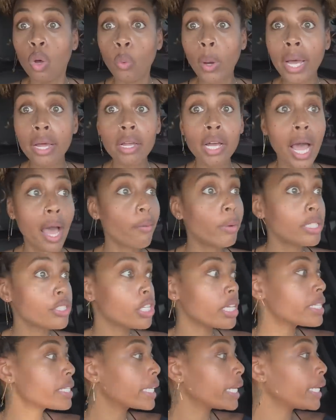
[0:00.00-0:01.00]
Well, I was
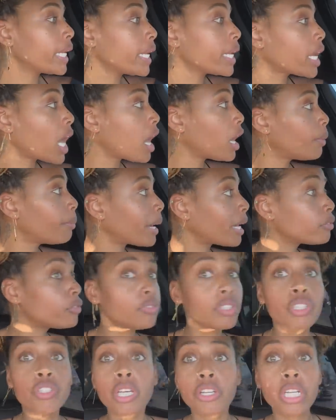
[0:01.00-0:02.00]
just kidding about
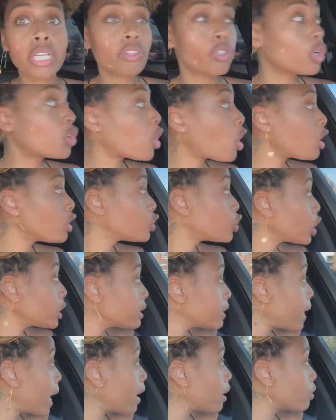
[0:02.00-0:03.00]
returning the car
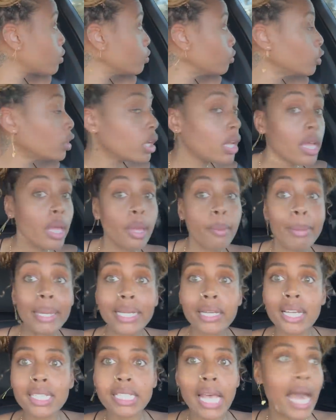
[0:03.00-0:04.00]
just now
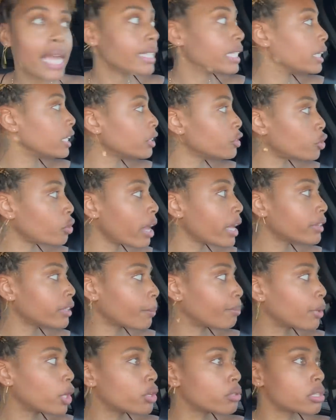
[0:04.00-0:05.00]
because I didn't try the
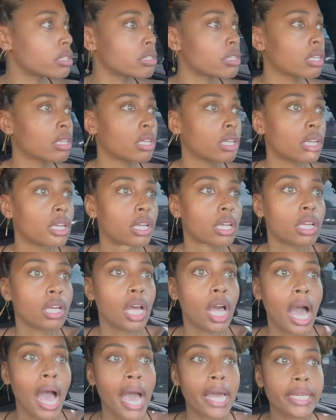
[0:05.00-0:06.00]
boost.
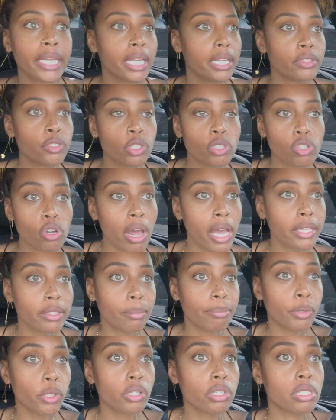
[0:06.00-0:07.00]
I need to try
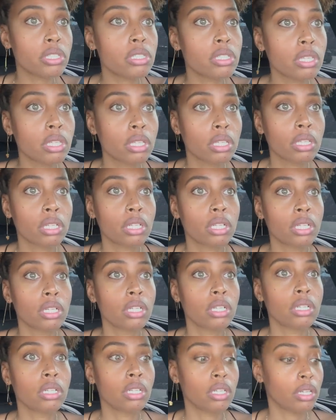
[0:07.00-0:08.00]
the boost
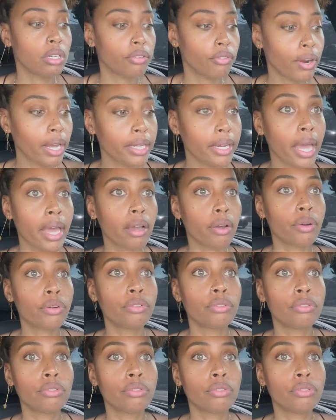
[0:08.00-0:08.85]
right now.